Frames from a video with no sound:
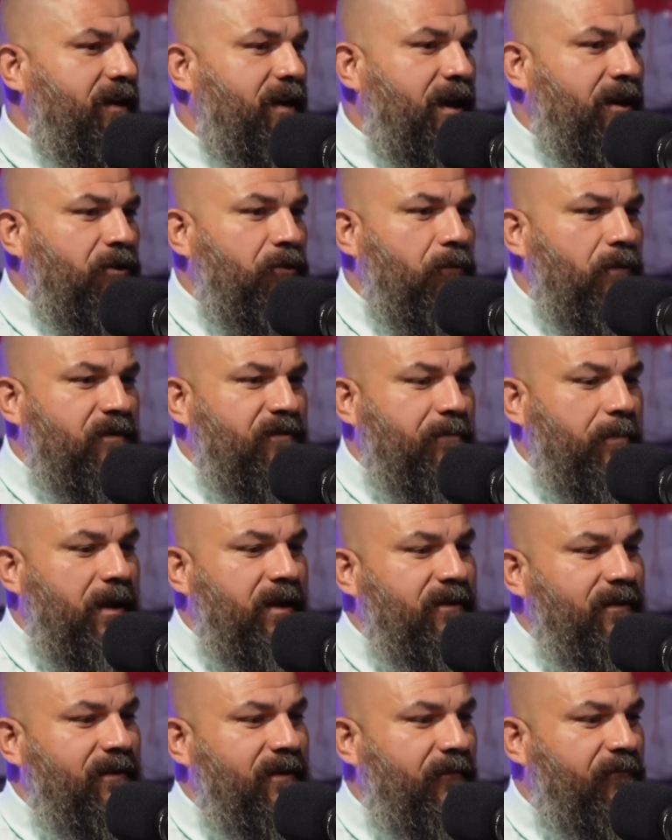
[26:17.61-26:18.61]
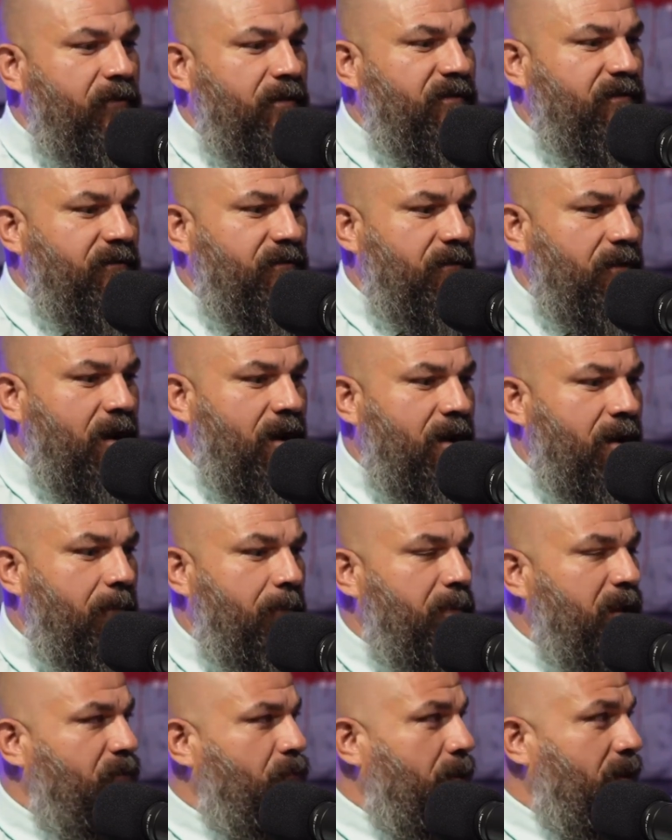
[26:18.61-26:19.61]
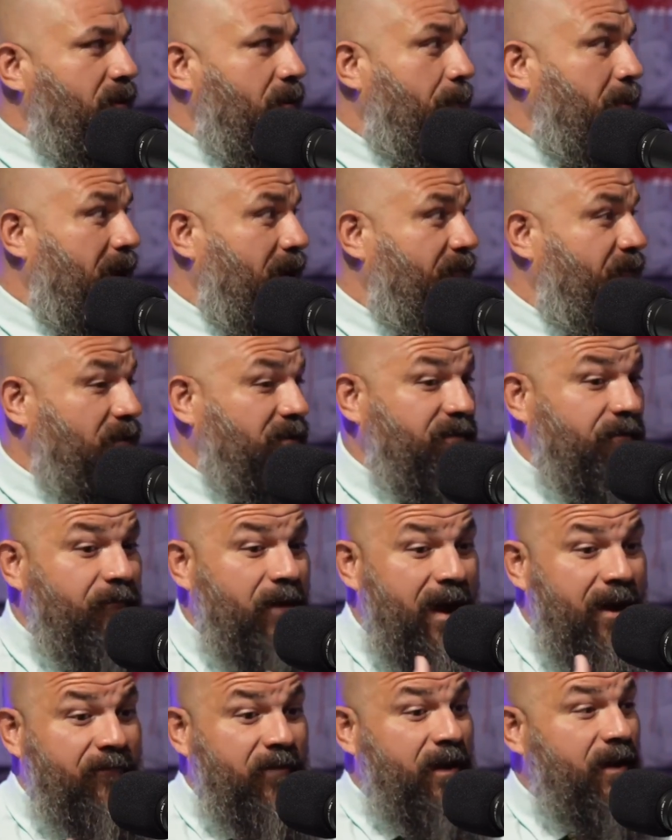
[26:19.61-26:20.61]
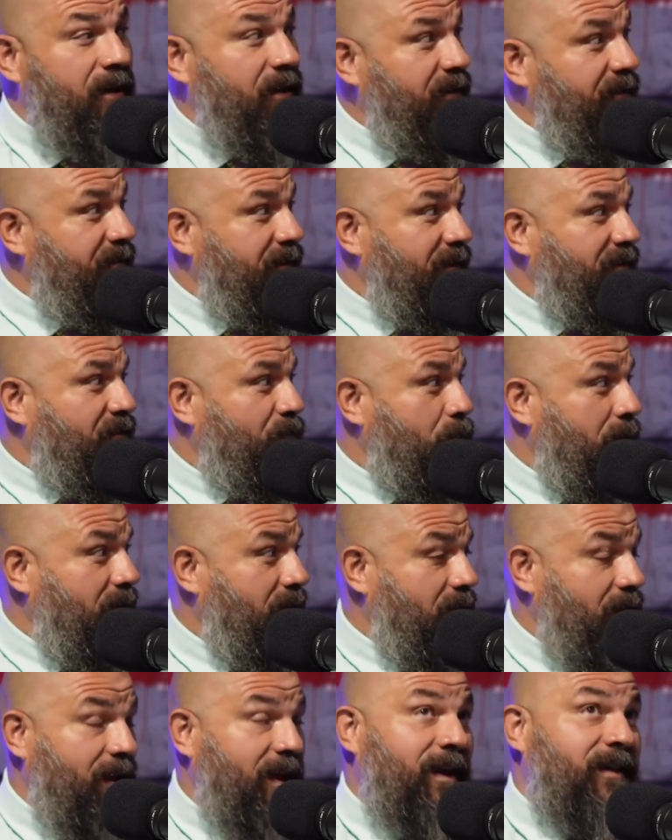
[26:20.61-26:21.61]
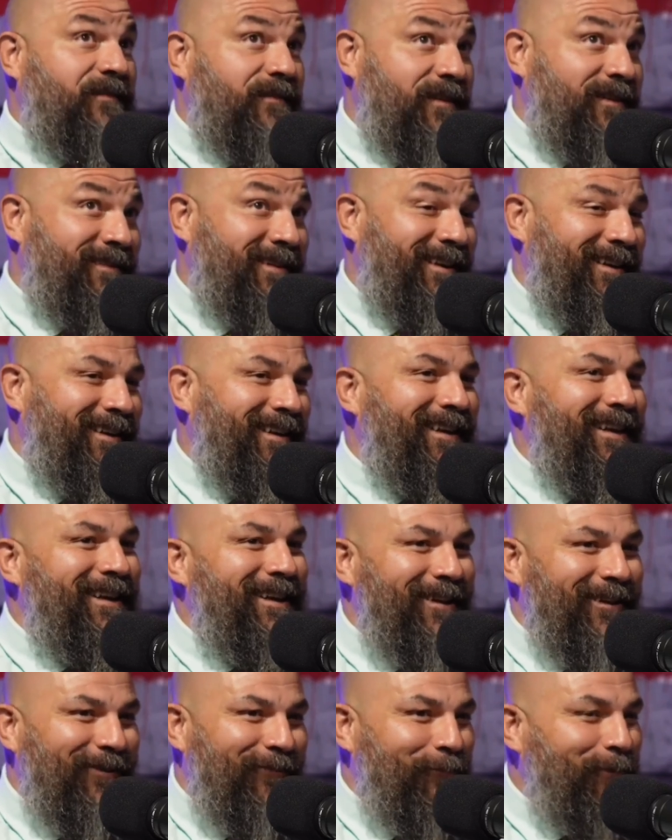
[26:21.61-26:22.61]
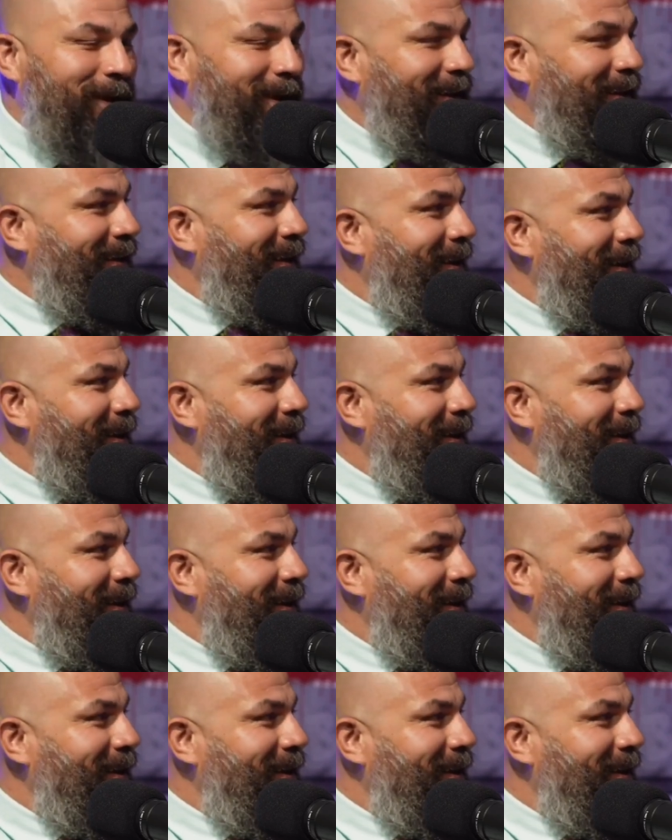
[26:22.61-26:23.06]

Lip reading: Can you explain the difference between the benefits of having an ECT suite